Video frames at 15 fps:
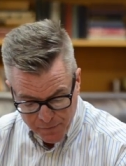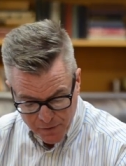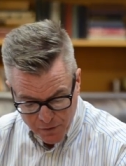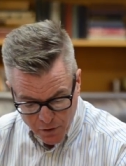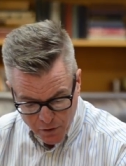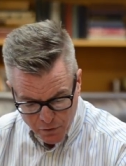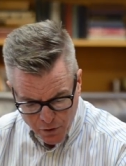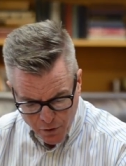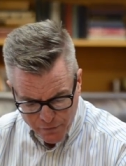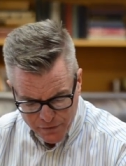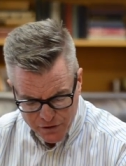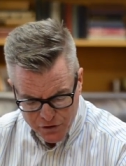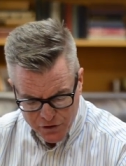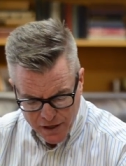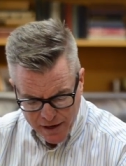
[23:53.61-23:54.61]
Look, look over
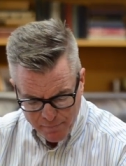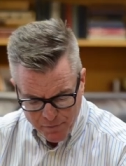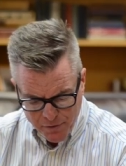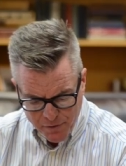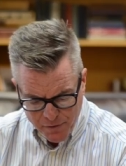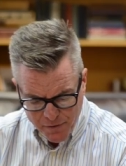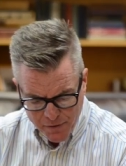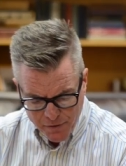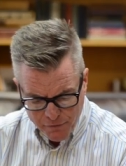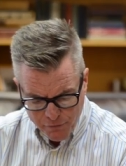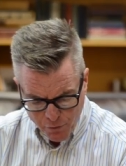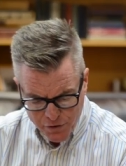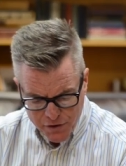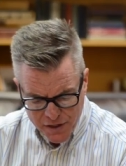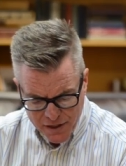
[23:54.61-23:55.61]
at chapter
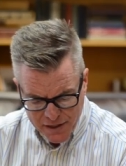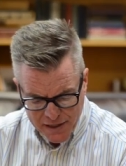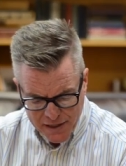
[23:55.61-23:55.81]
14